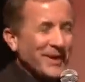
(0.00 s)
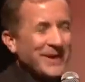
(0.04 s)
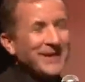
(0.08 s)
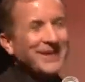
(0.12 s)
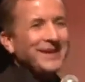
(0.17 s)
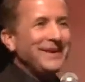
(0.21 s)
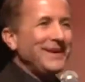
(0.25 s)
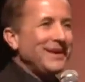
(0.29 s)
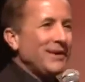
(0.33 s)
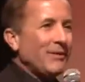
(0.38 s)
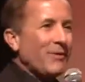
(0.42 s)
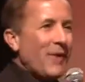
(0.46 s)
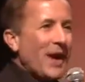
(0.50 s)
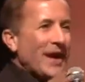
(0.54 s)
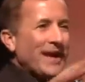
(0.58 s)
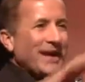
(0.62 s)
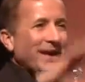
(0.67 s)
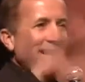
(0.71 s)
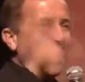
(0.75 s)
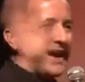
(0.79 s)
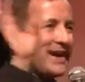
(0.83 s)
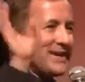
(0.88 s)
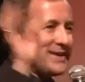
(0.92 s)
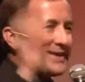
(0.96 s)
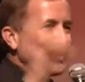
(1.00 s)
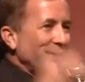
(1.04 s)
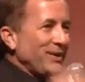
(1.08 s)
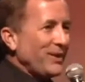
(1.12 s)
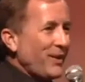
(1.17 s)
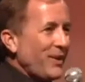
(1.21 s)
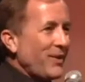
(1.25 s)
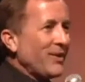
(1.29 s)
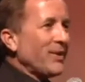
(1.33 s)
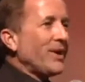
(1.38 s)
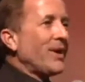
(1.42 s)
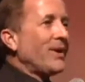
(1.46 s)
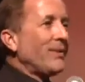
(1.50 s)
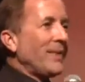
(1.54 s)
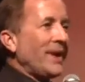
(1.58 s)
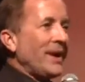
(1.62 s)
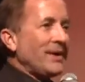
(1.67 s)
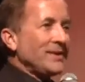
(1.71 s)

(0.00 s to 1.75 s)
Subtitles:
We recognize the logo.